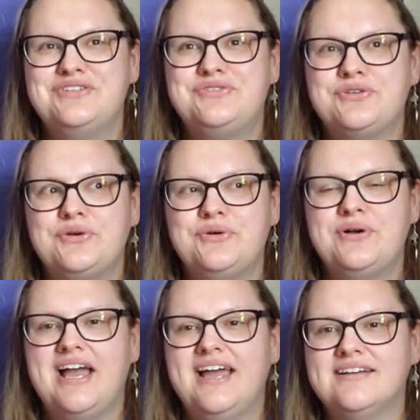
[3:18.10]

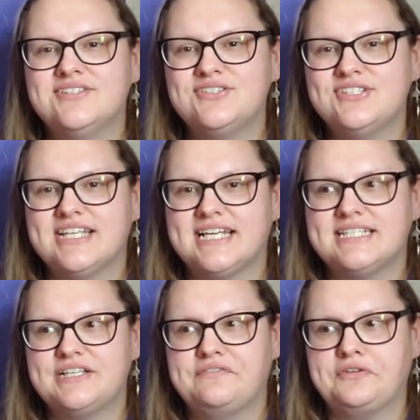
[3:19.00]
So
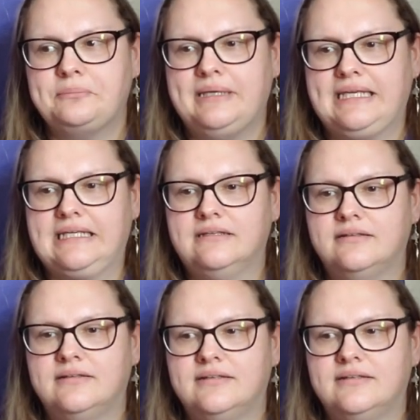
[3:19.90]
exercising for me,